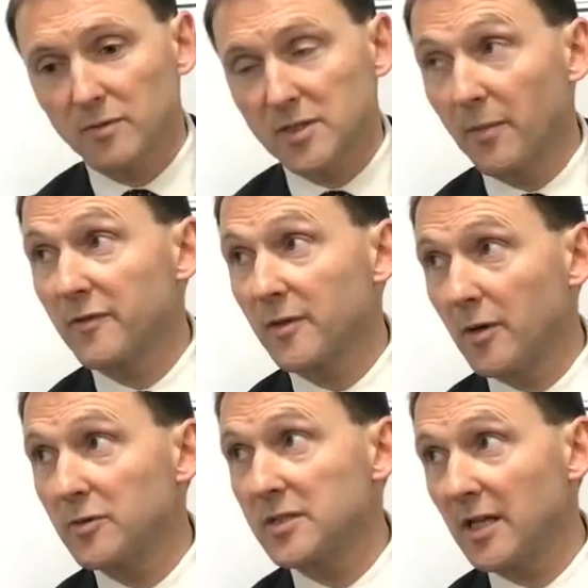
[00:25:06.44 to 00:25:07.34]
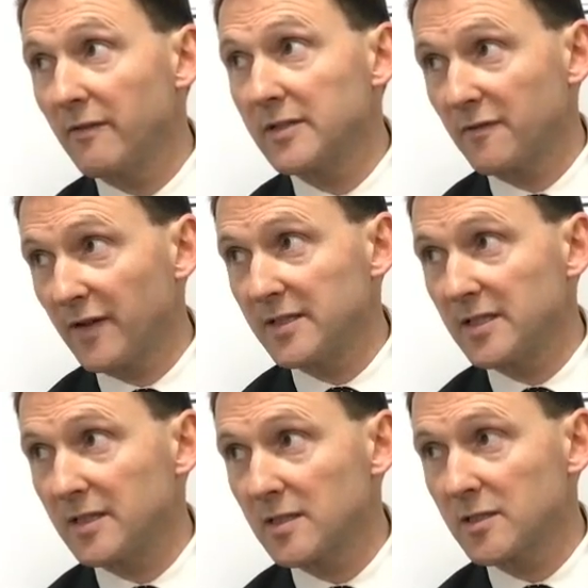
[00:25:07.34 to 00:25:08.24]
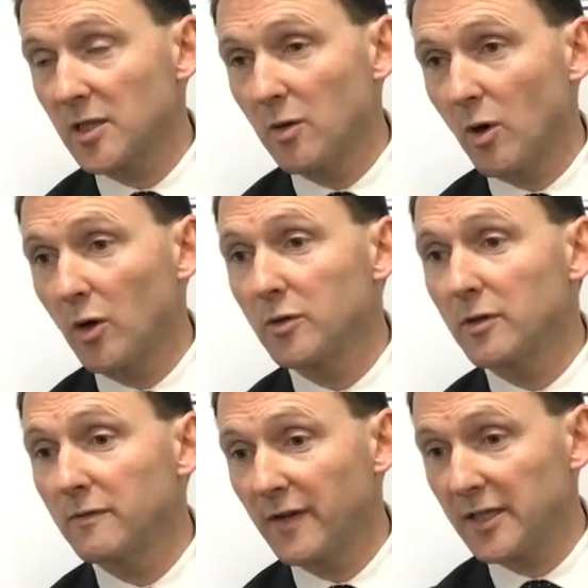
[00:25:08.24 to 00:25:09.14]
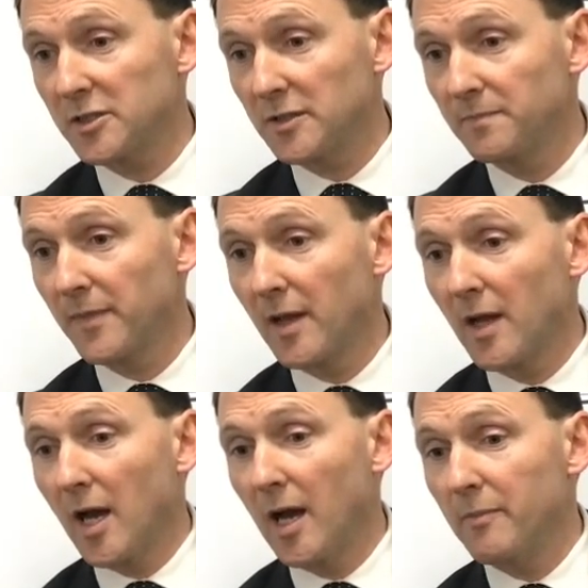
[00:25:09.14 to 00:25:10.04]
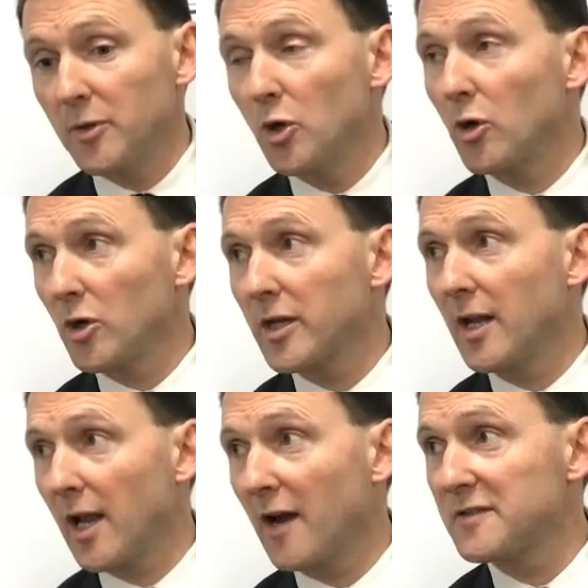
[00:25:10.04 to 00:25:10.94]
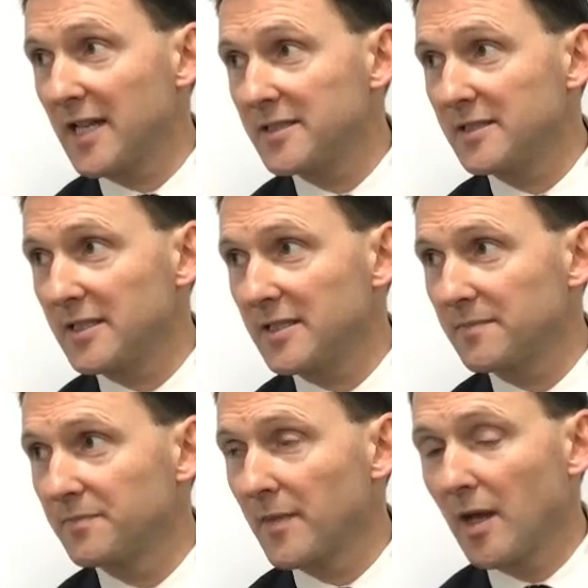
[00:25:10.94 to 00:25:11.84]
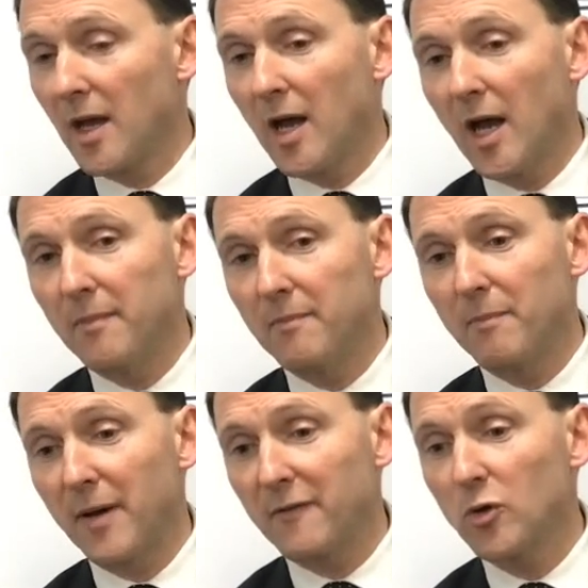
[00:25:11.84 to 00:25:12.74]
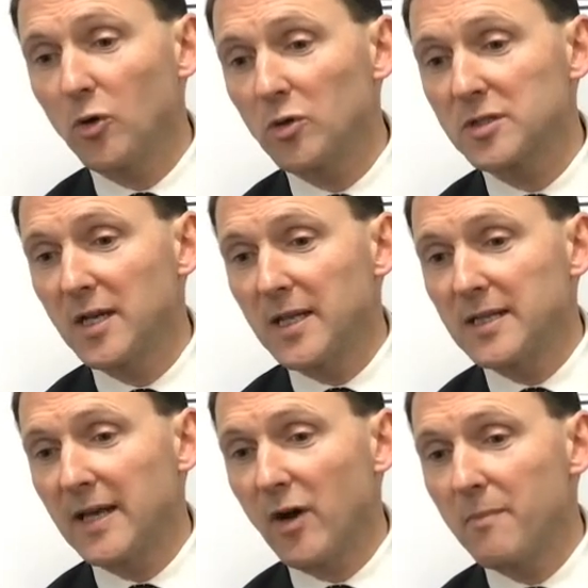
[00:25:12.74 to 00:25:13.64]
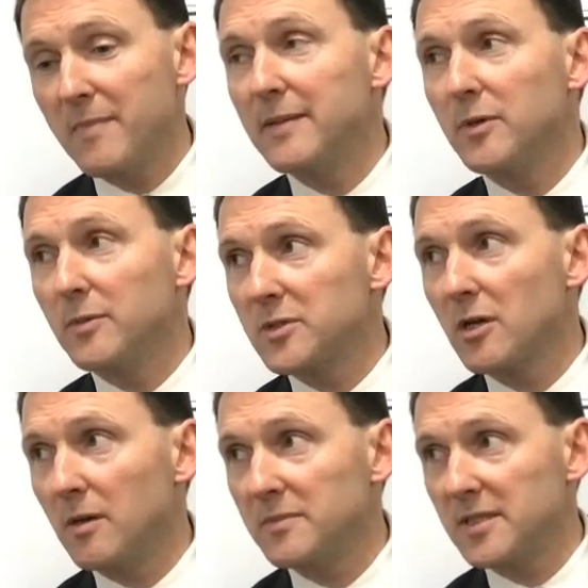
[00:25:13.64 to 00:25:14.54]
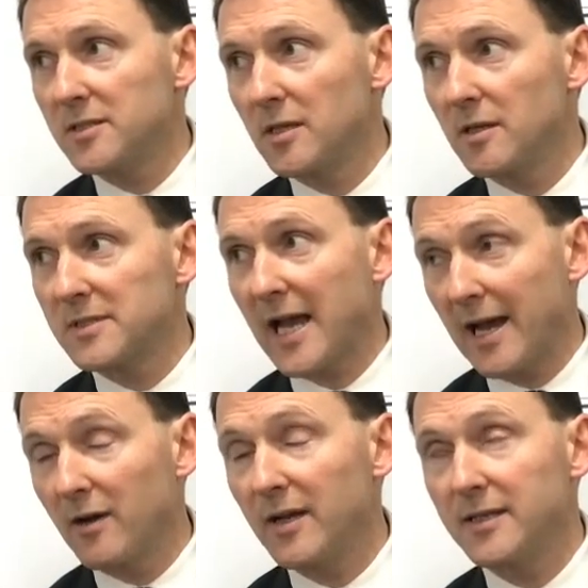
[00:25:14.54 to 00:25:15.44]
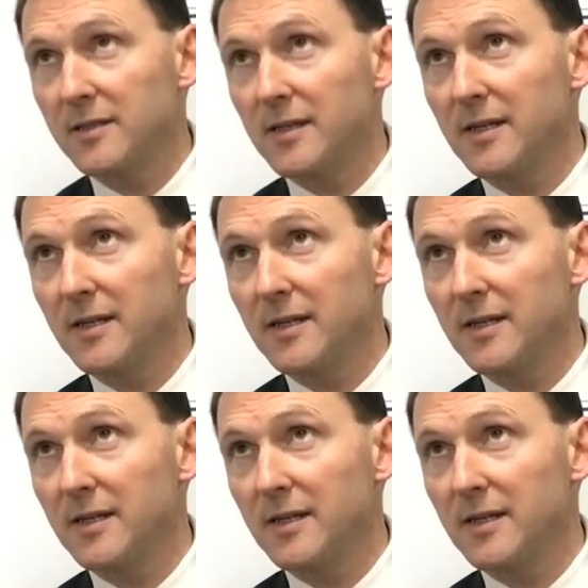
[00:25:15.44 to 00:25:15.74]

some of the most serious offences. So on conviction, um, you're looking at life sentences. Um, but of course, there are minimum terms in terms uh, in,